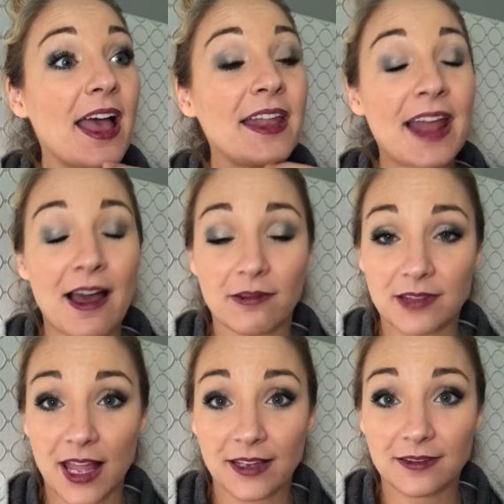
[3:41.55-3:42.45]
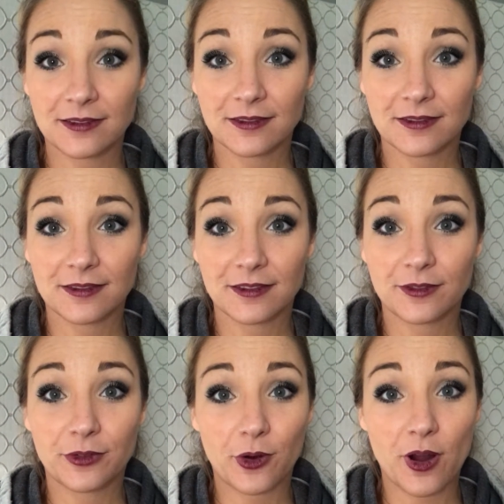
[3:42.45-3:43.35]
an outline
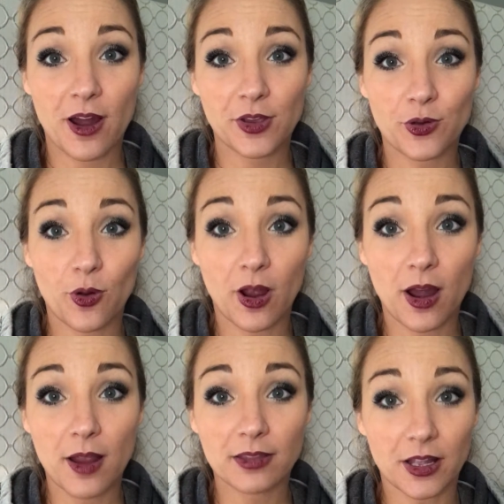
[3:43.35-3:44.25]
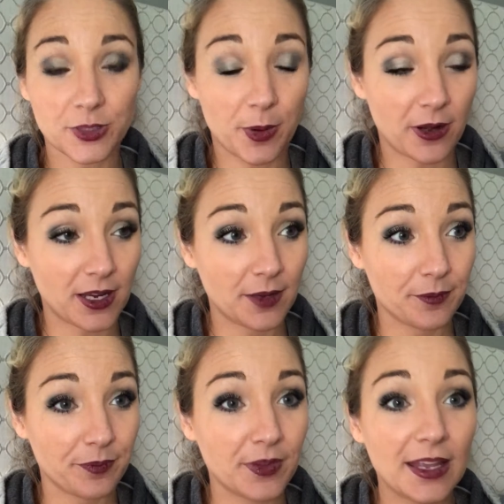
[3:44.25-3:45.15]
for your launch party.
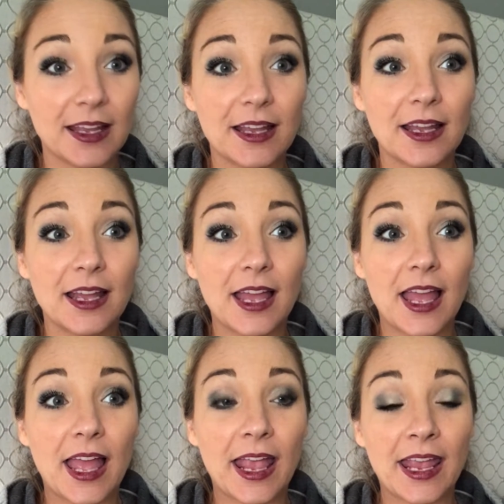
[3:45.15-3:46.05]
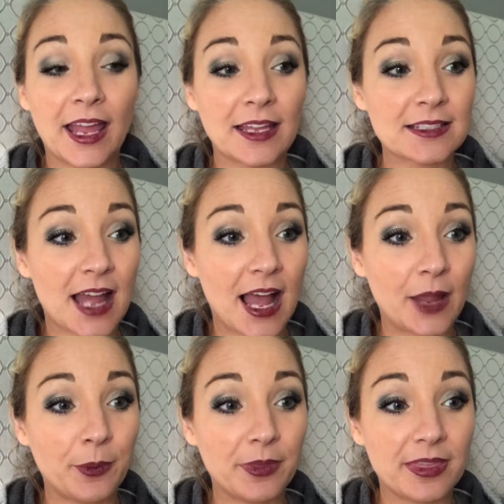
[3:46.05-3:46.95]
And
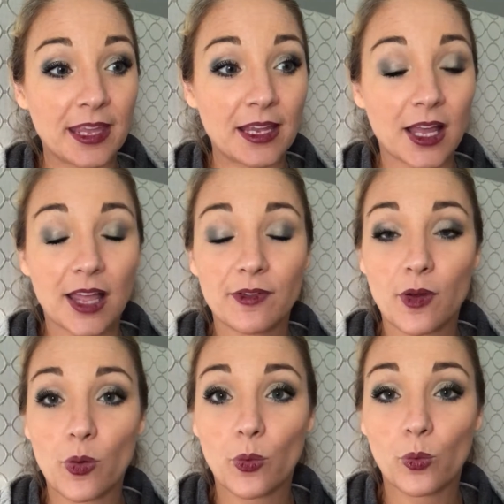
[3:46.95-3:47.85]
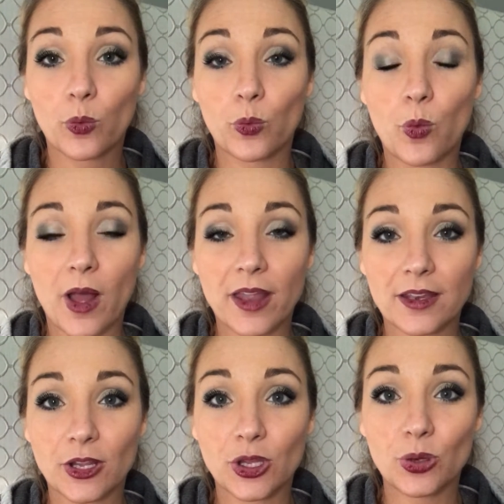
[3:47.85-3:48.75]
I would think of
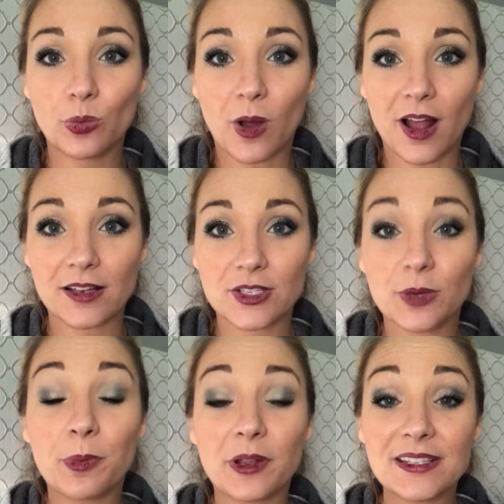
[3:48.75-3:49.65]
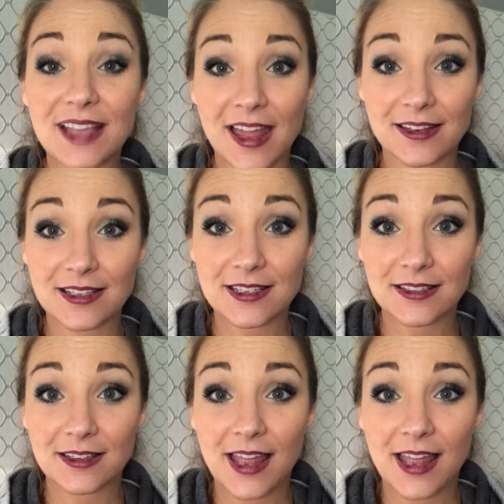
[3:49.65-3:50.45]
what you want to present